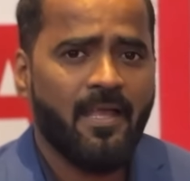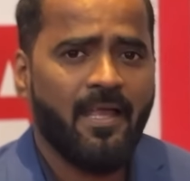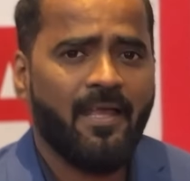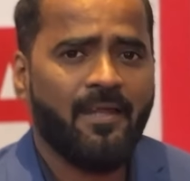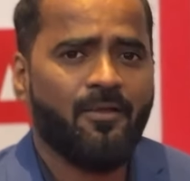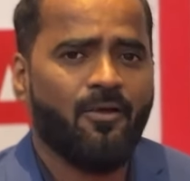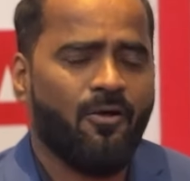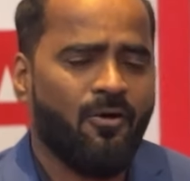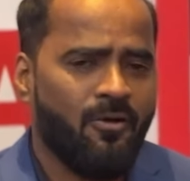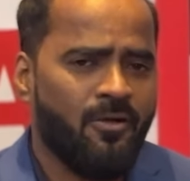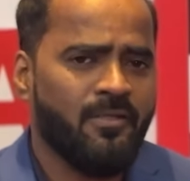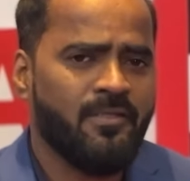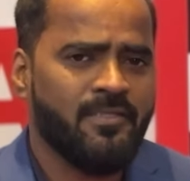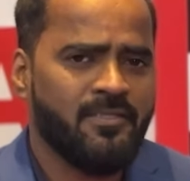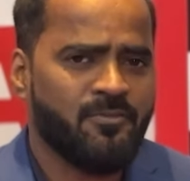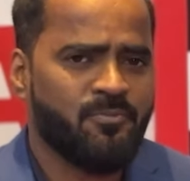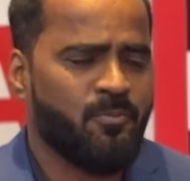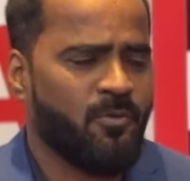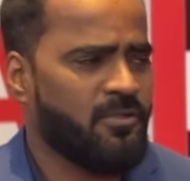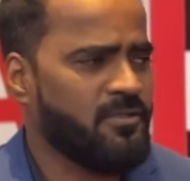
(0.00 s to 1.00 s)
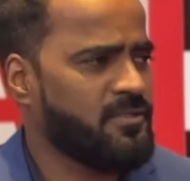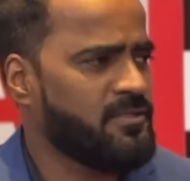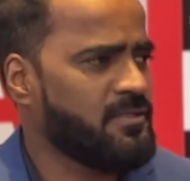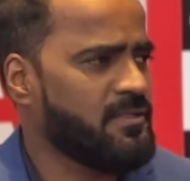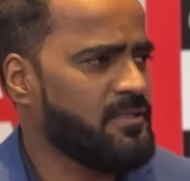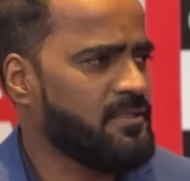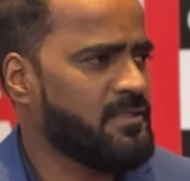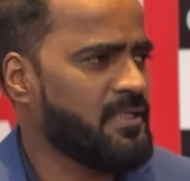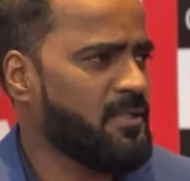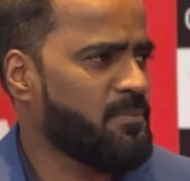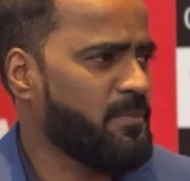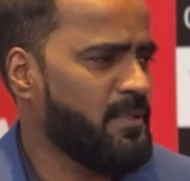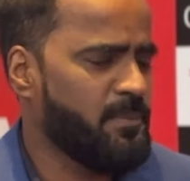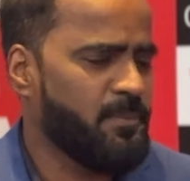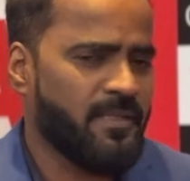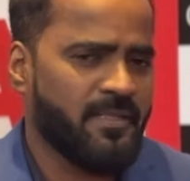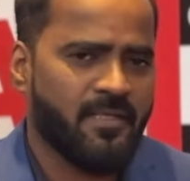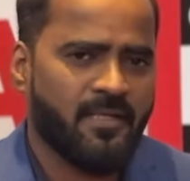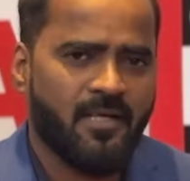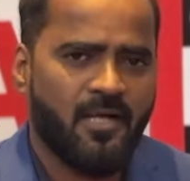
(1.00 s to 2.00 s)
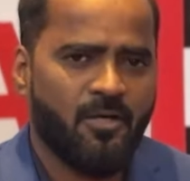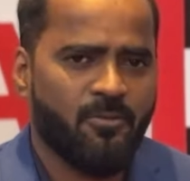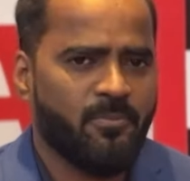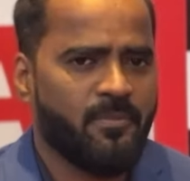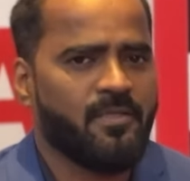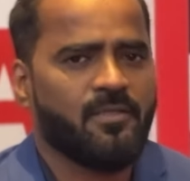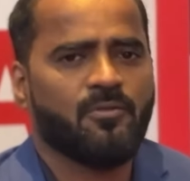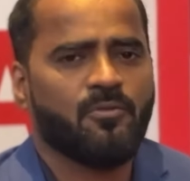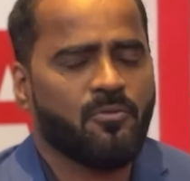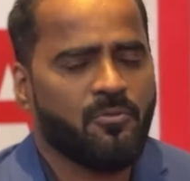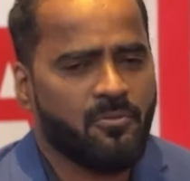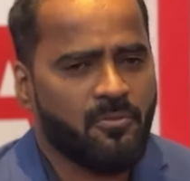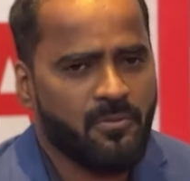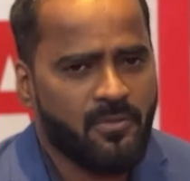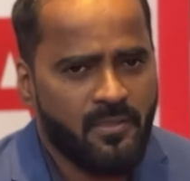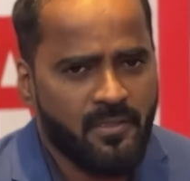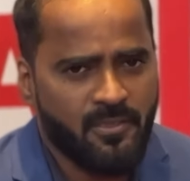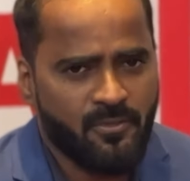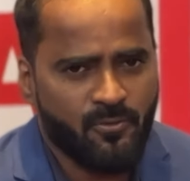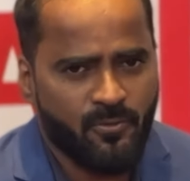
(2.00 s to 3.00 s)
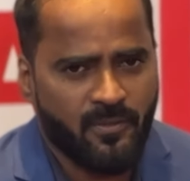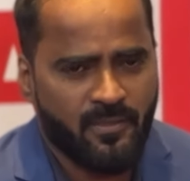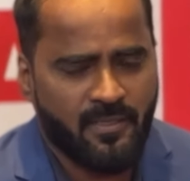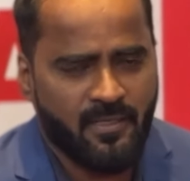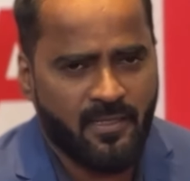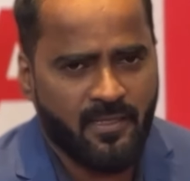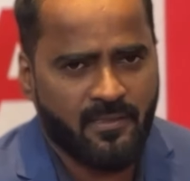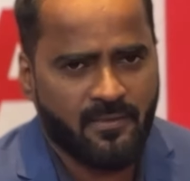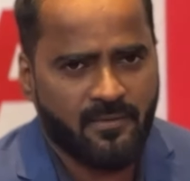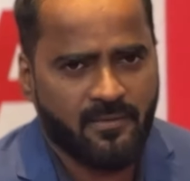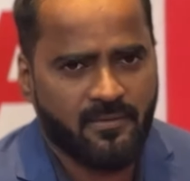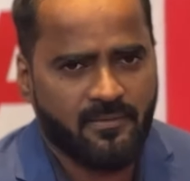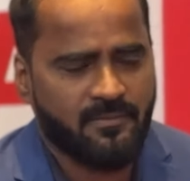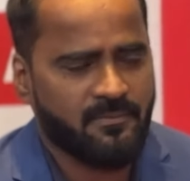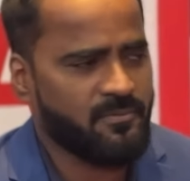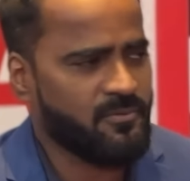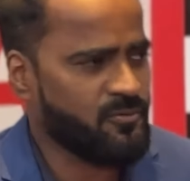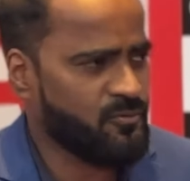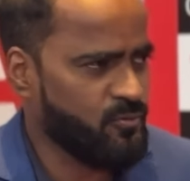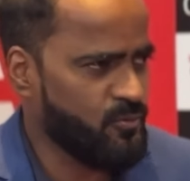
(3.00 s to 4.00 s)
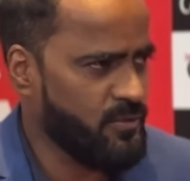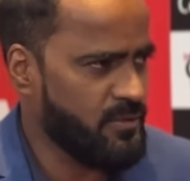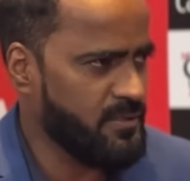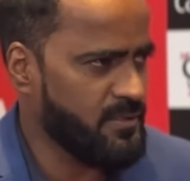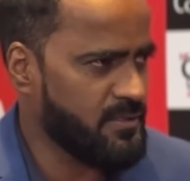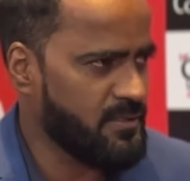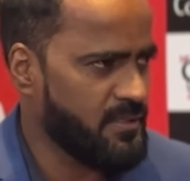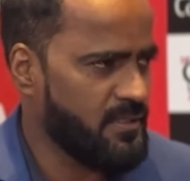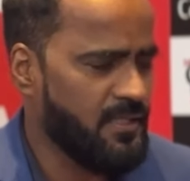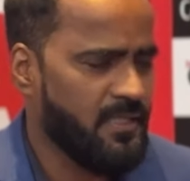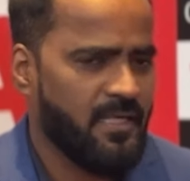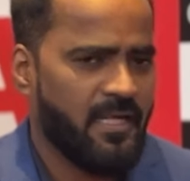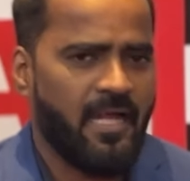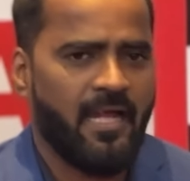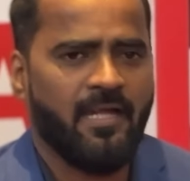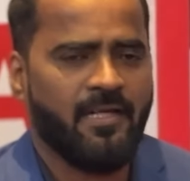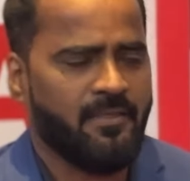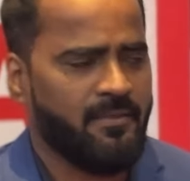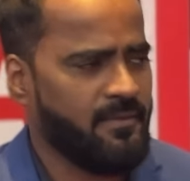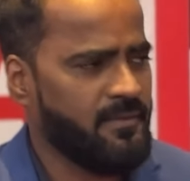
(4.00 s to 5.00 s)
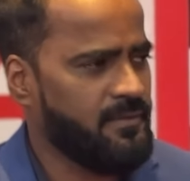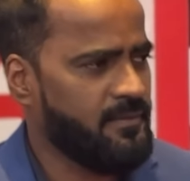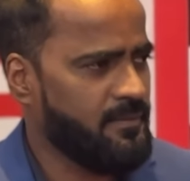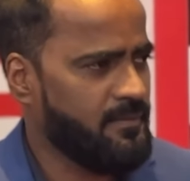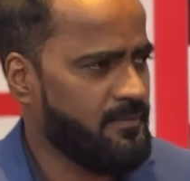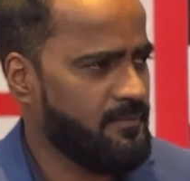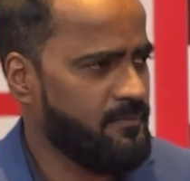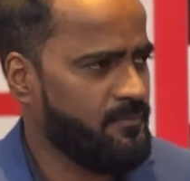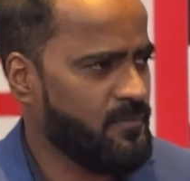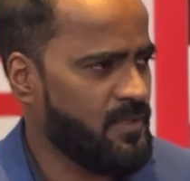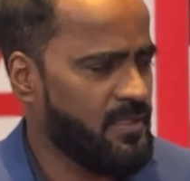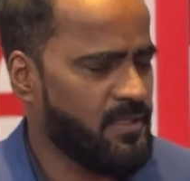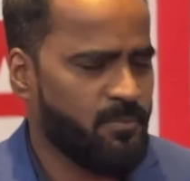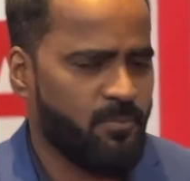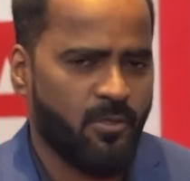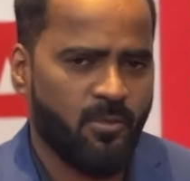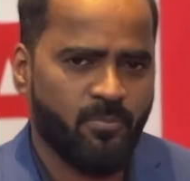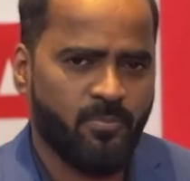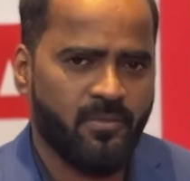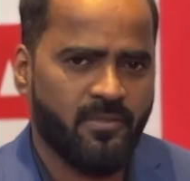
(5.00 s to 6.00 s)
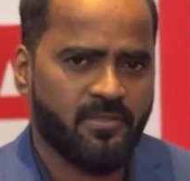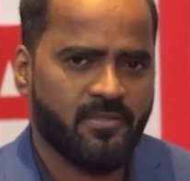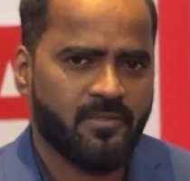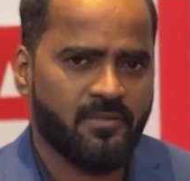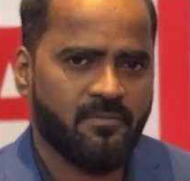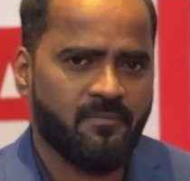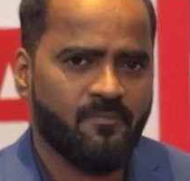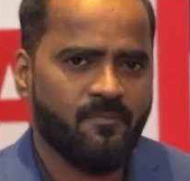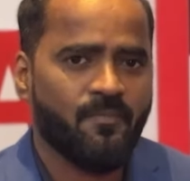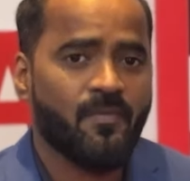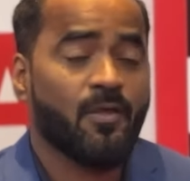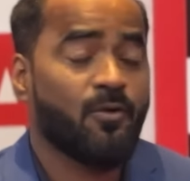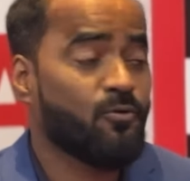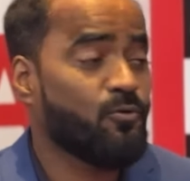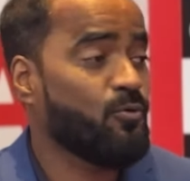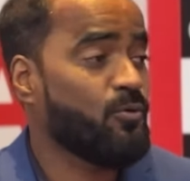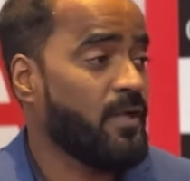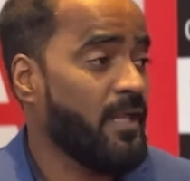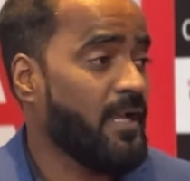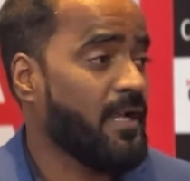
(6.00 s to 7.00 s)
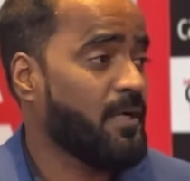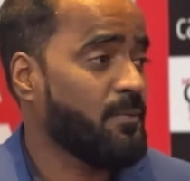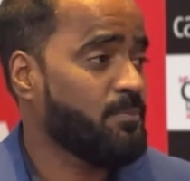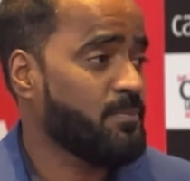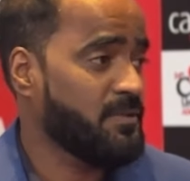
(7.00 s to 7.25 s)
and all these policies are made by the government only to attract students and the other population to take up